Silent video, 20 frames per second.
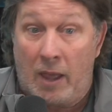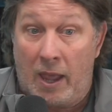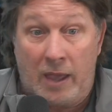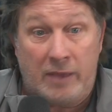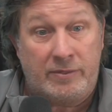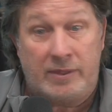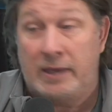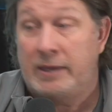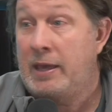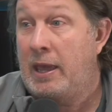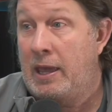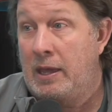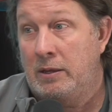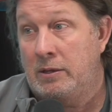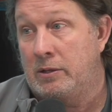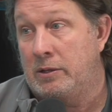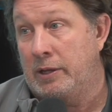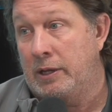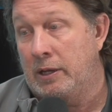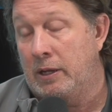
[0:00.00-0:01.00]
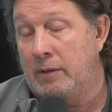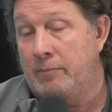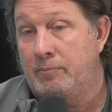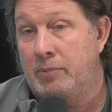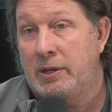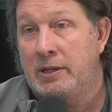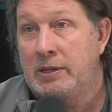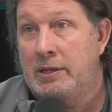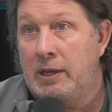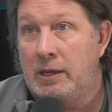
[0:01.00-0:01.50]
And they can clean it.
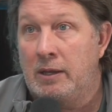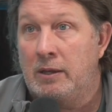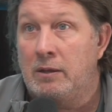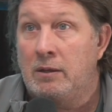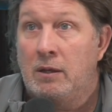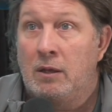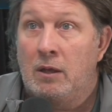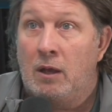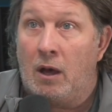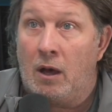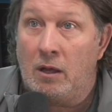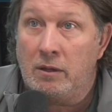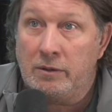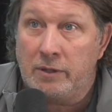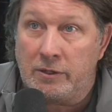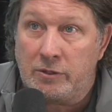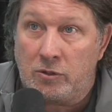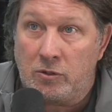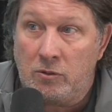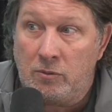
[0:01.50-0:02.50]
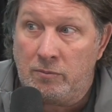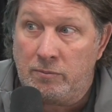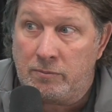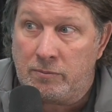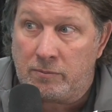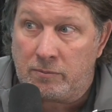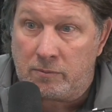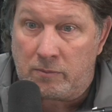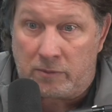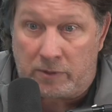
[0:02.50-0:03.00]
But again, unless you
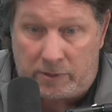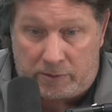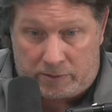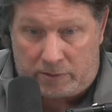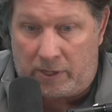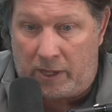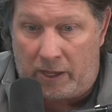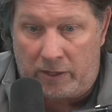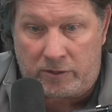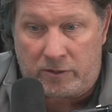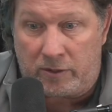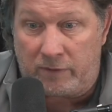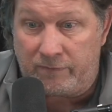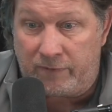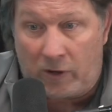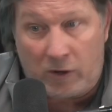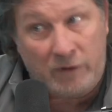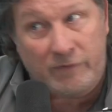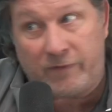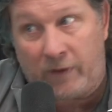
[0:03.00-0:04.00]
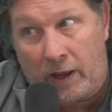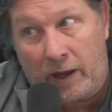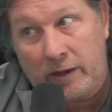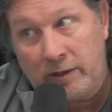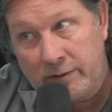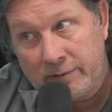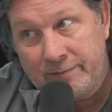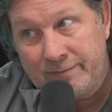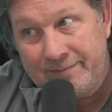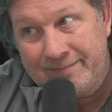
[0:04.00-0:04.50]
test and
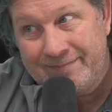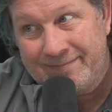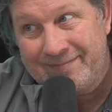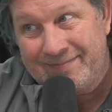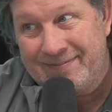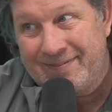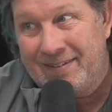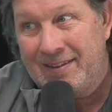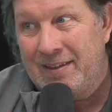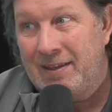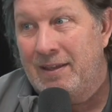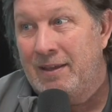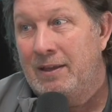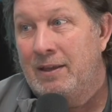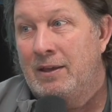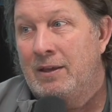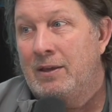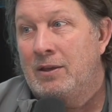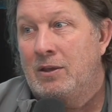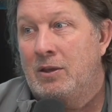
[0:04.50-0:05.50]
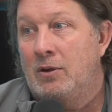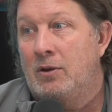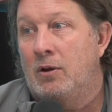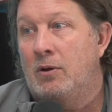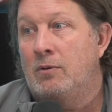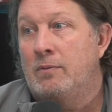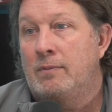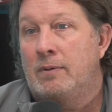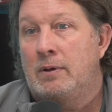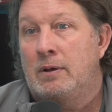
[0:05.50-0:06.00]
verify, you
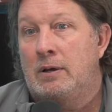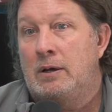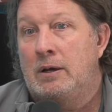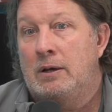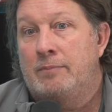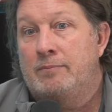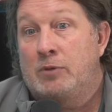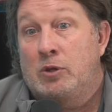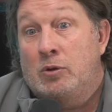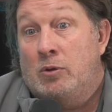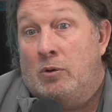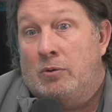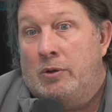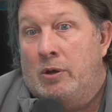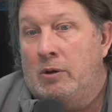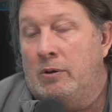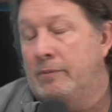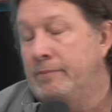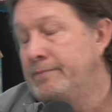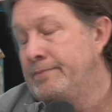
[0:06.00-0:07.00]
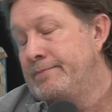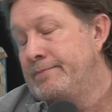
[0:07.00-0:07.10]
don't know.